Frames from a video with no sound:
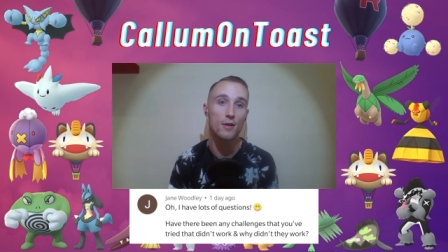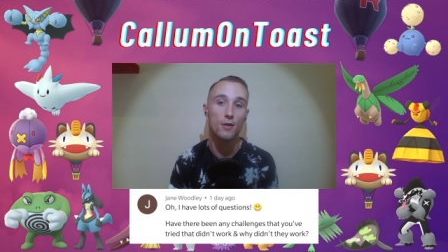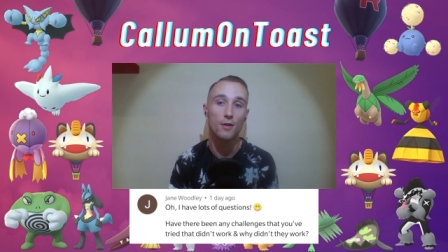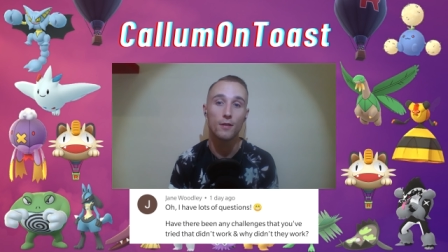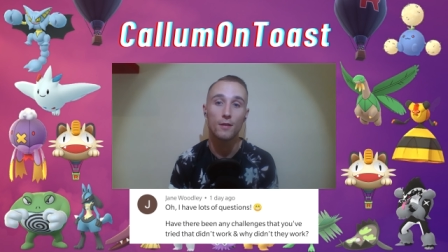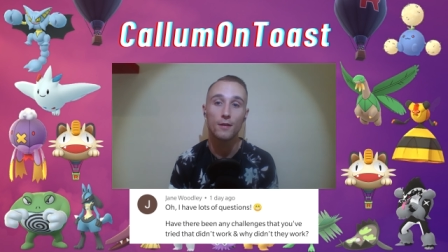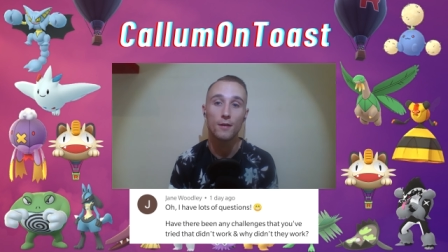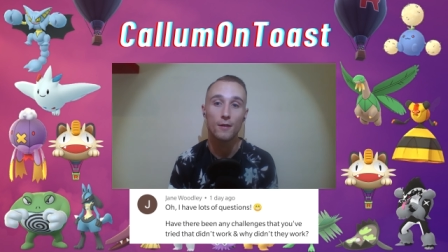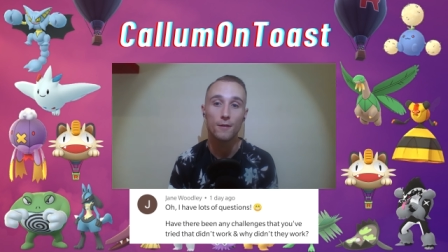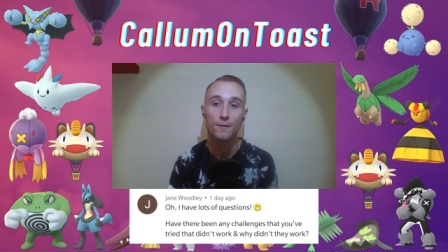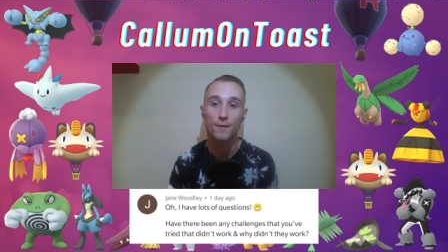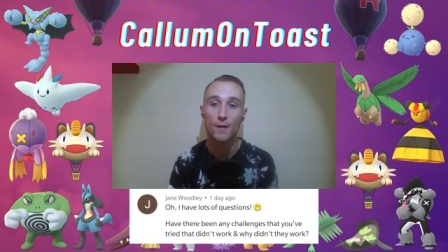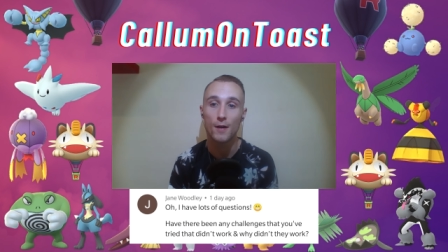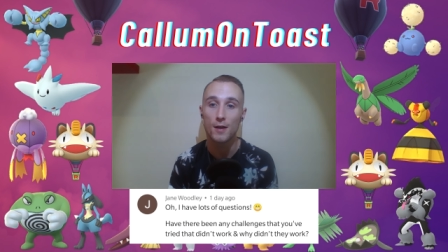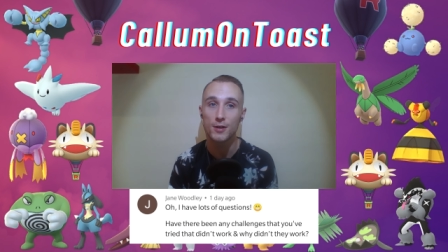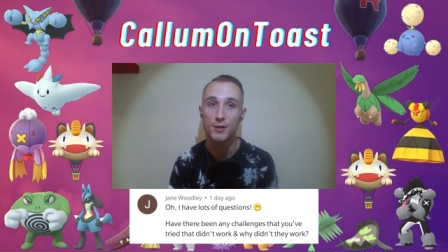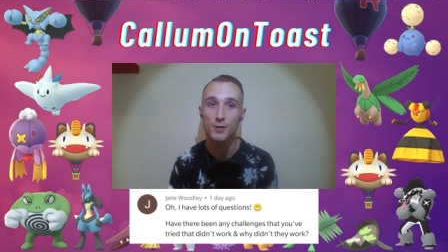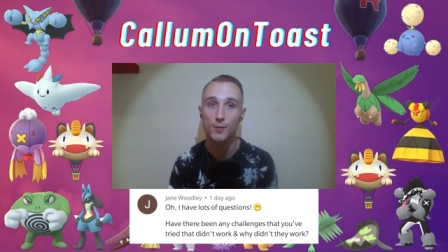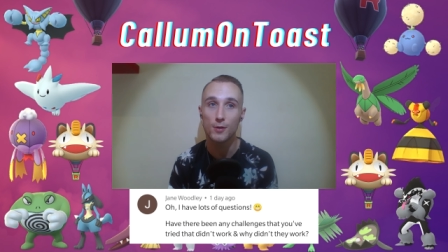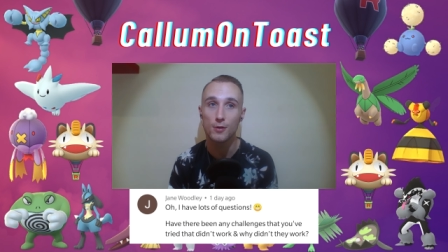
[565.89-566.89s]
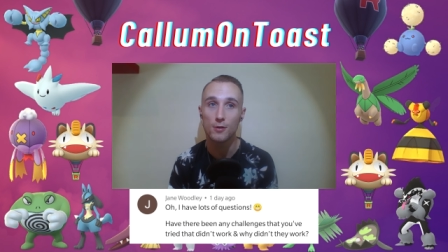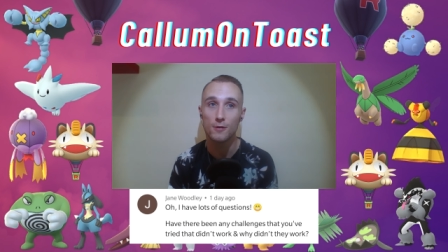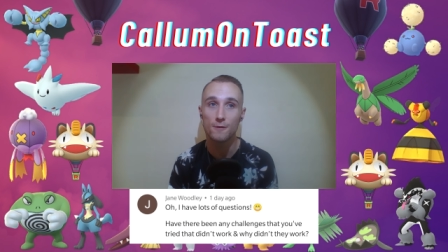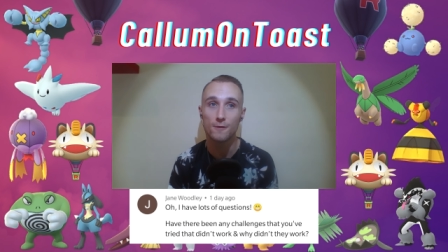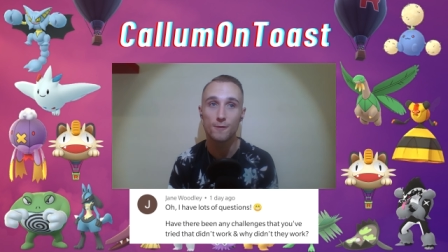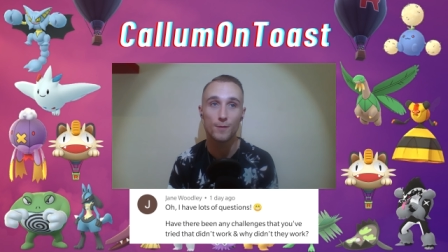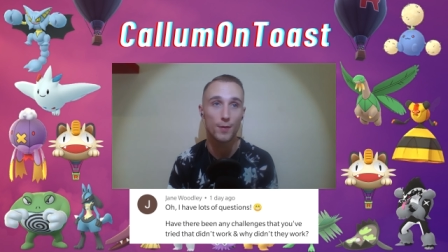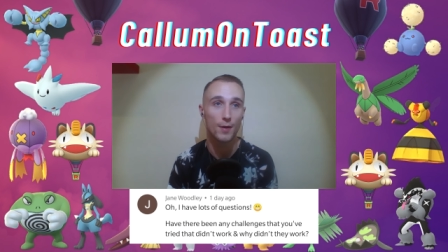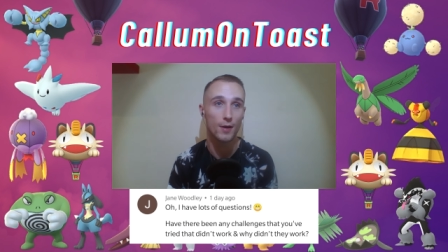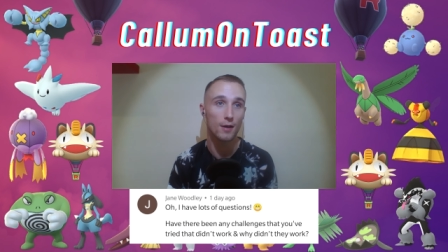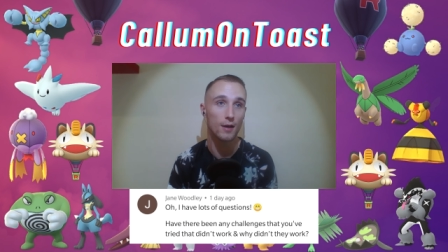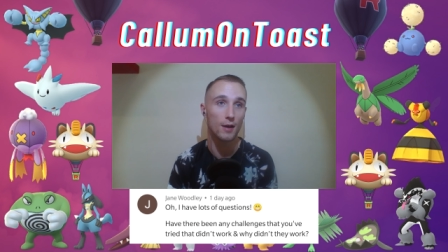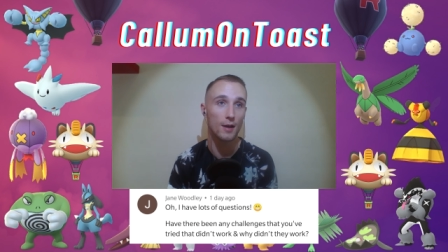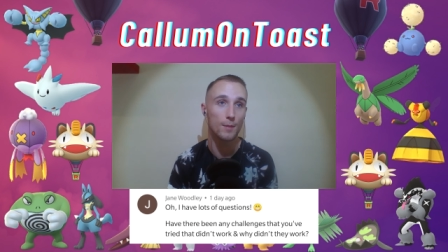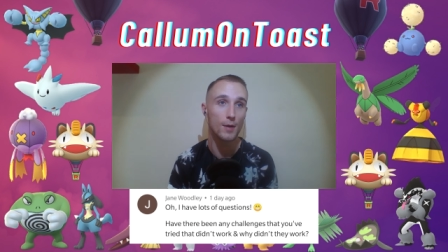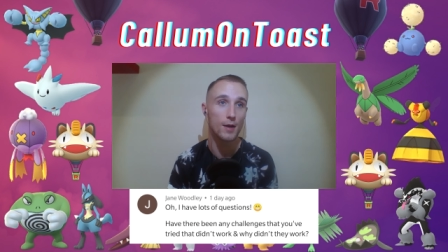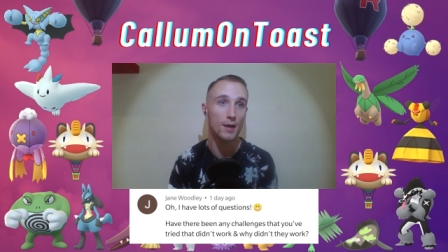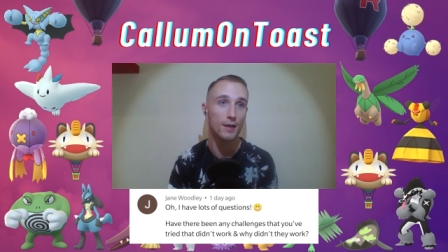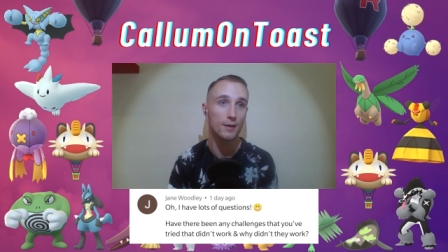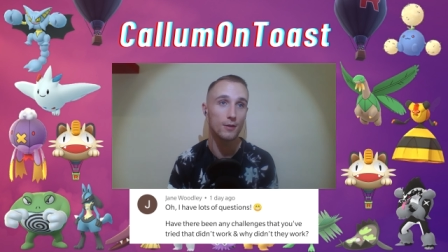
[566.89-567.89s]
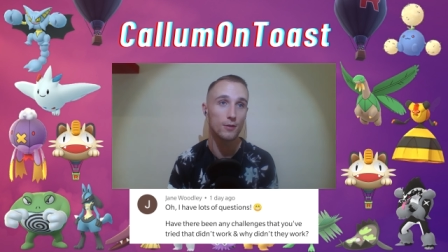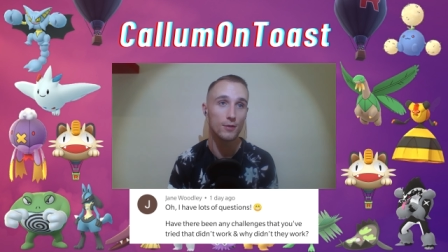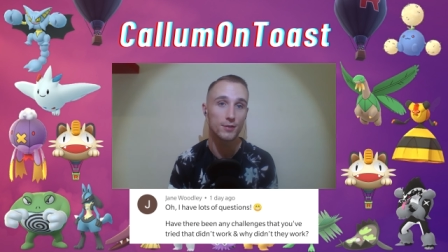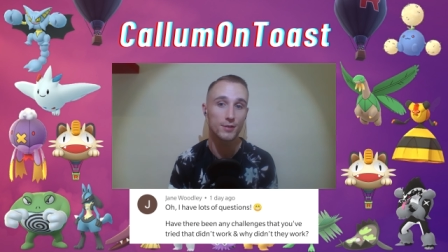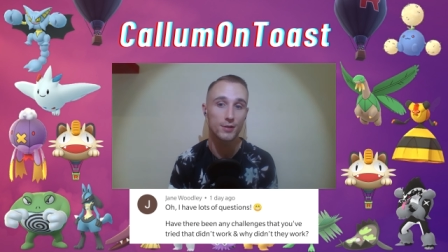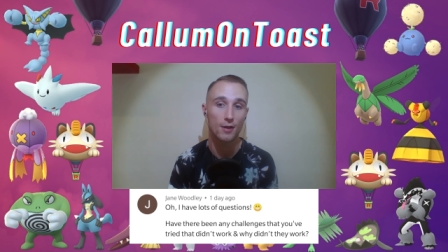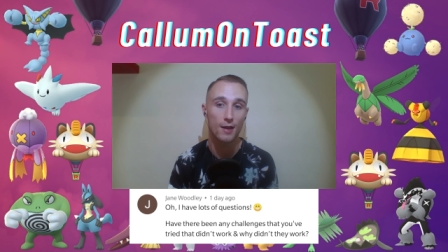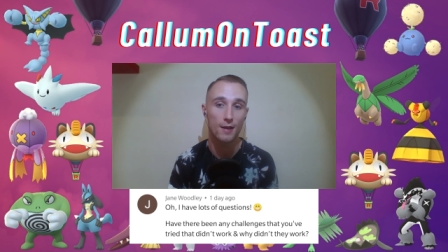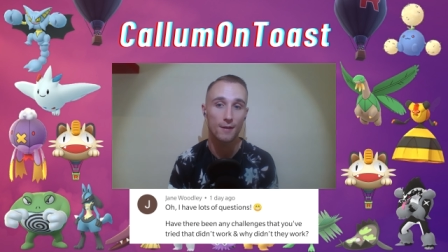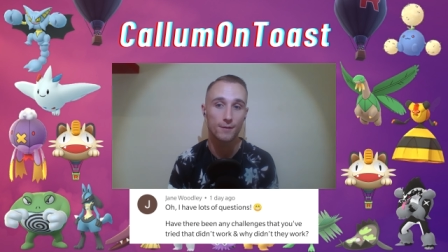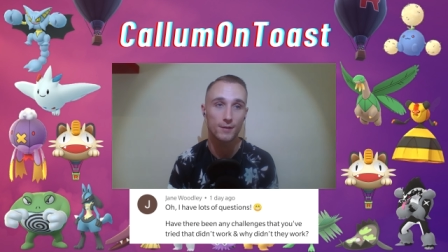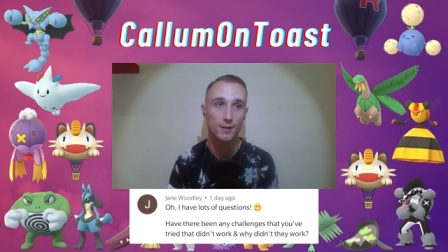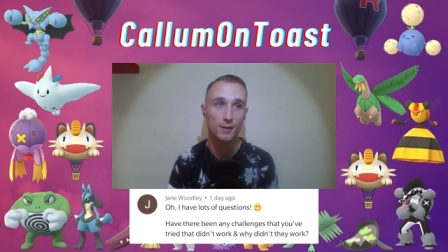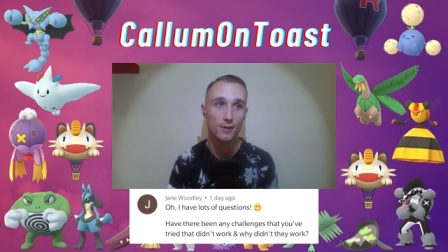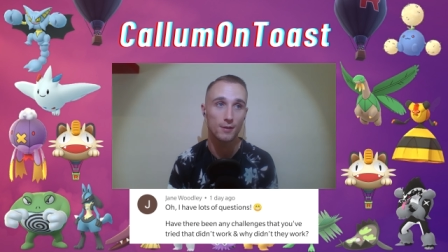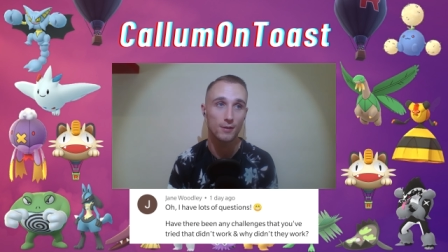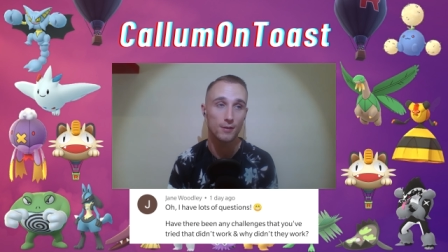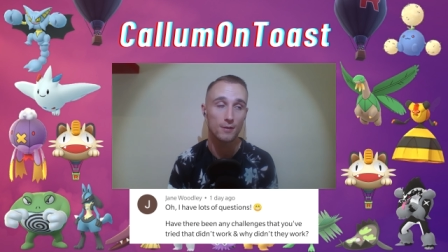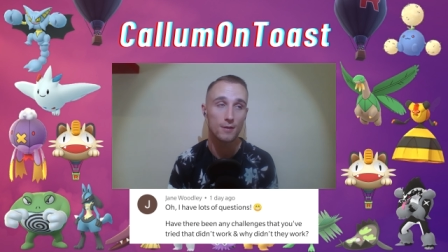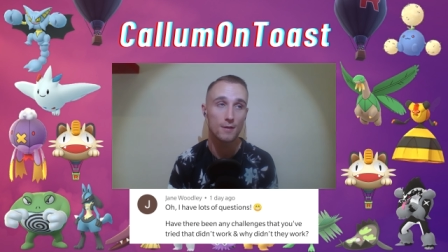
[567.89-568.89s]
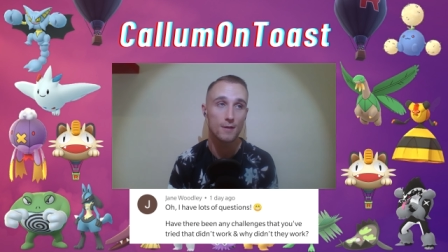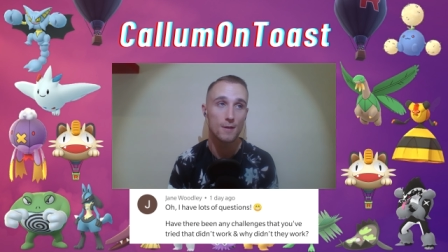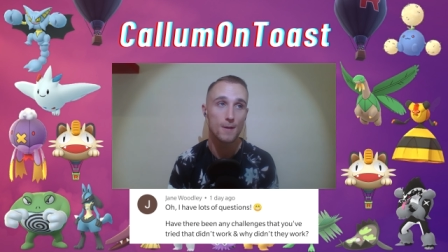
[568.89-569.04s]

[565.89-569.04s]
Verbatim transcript: on the first move, but I might also have to